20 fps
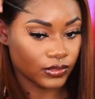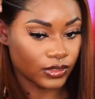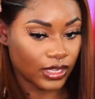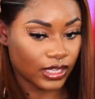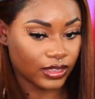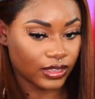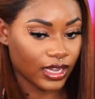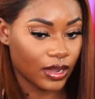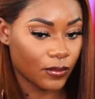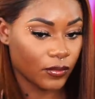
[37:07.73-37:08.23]
I
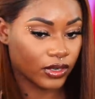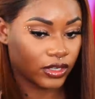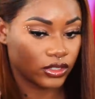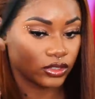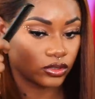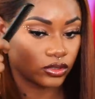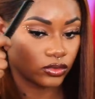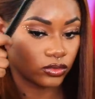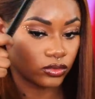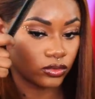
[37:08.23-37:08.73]
think I want to
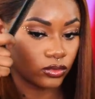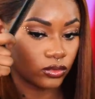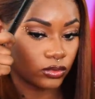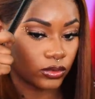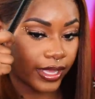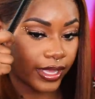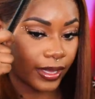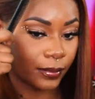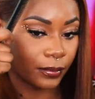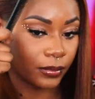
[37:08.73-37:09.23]
do
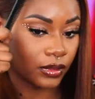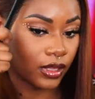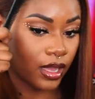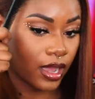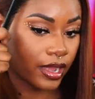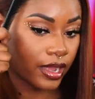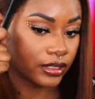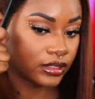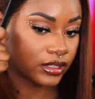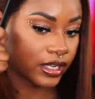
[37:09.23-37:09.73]
like
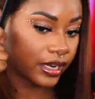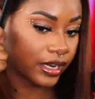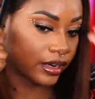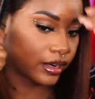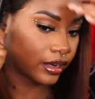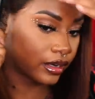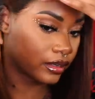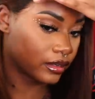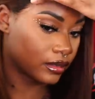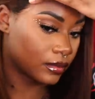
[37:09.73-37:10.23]
blonde
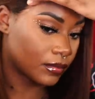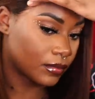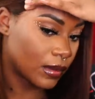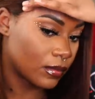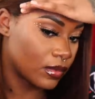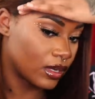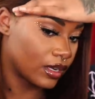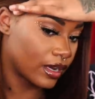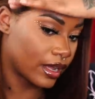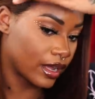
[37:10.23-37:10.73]
hair
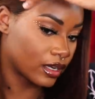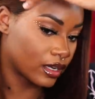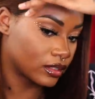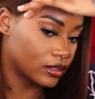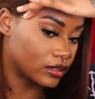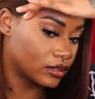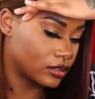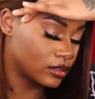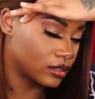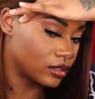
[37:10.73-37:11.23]
maybe
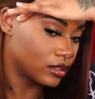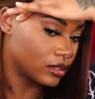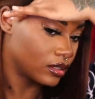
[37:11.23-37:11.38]
next.